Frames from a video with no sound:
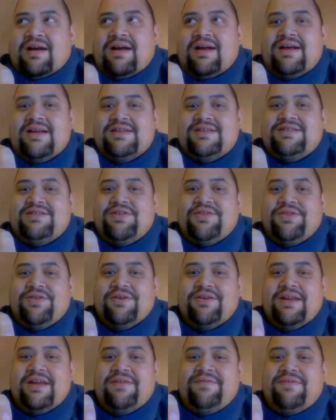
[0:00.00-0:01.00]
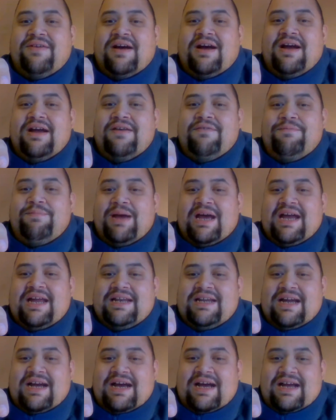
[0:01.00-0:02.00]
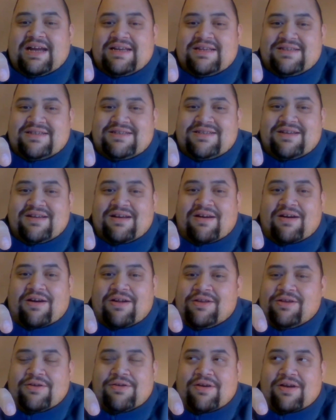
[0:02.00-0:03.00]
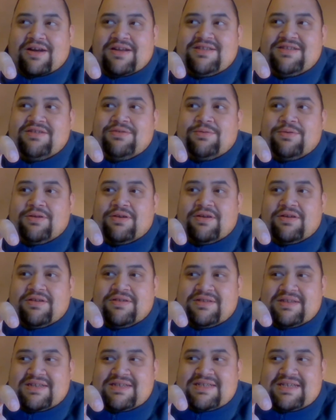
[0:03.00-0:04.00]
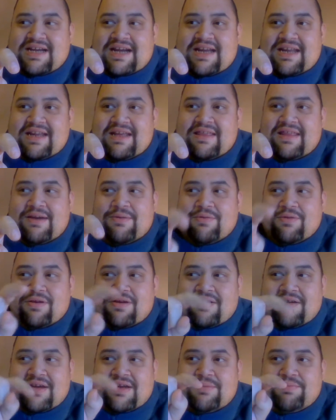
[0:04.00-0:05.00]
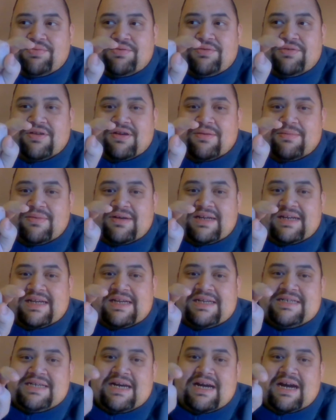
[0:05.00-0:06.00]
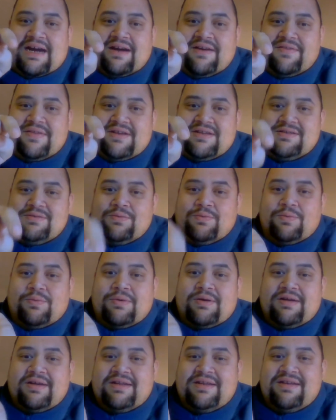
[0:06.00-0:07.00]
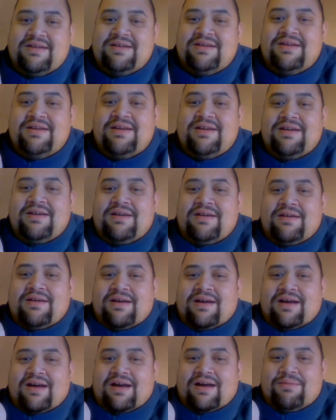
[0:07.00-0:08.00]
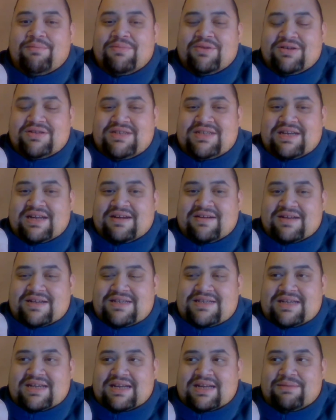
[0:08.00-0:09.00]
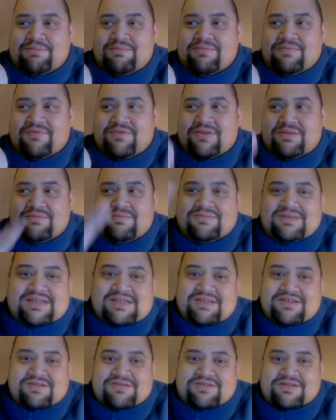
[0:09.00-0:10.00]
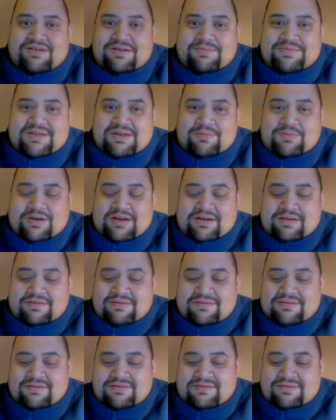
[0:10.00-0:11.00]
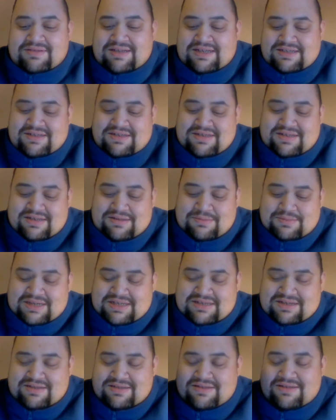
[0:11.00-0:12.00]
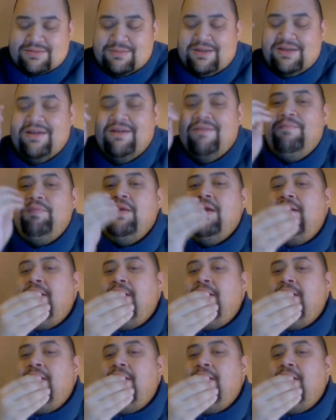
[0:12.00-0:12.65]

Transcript: us, 35 bad guys all across the world decided that we're all going to pool our money to hire this one mercenary team from Eastern Europe somewhere. That just didn't make sense to me.